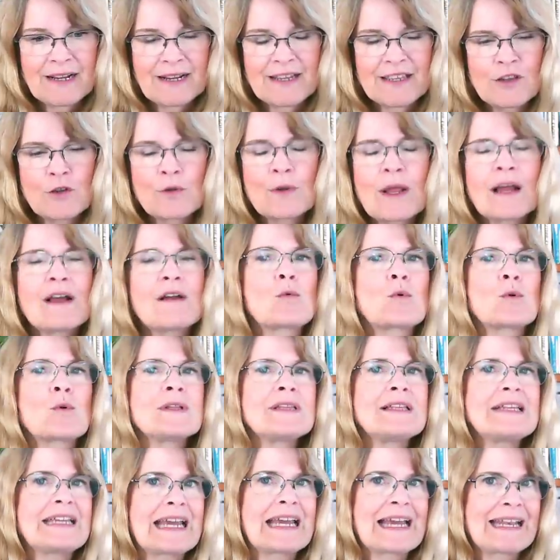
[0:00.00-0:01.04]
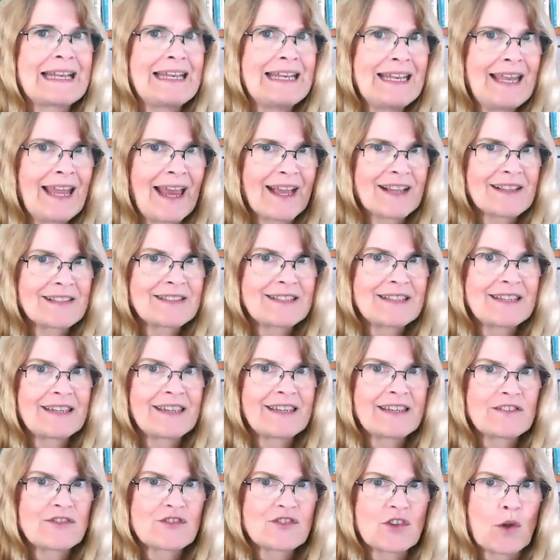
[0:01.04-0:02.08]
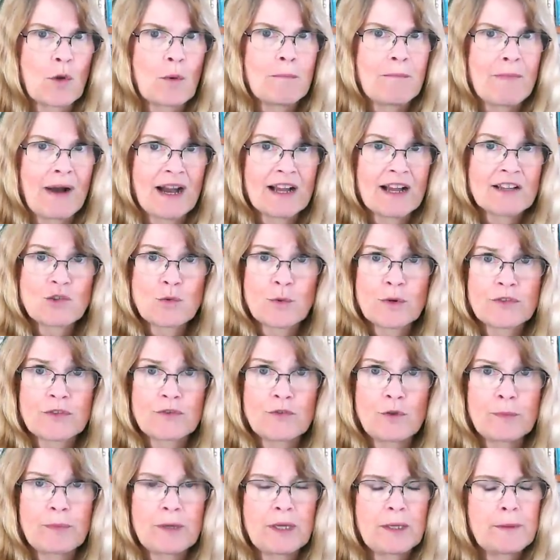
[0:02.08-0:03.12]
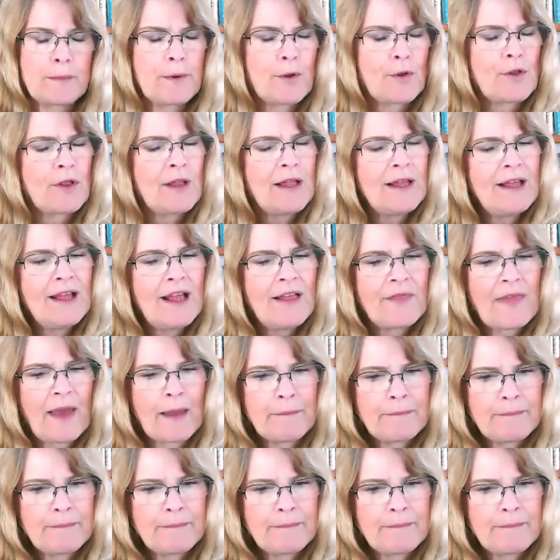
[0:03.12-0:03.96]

you're not really connecting so much with new people that